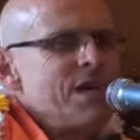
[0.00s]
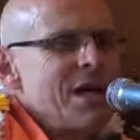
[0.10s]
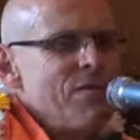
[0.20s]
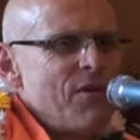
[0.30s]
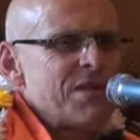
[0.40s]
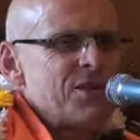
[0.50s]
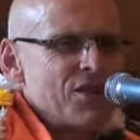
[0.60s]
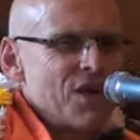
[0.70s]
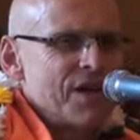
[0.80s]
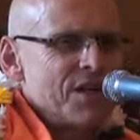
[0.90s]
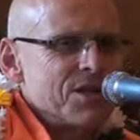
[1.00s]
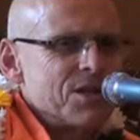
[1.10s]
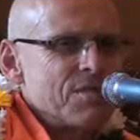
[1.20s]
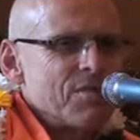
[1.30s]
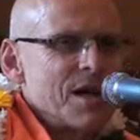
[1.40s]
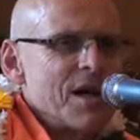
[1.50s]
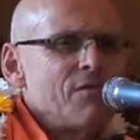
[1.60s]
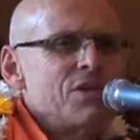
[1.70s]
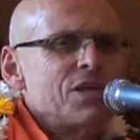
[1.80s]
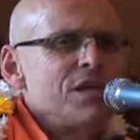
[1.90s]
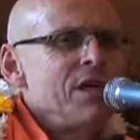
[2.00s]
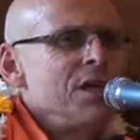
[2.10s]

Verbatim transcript: became westernized. I was in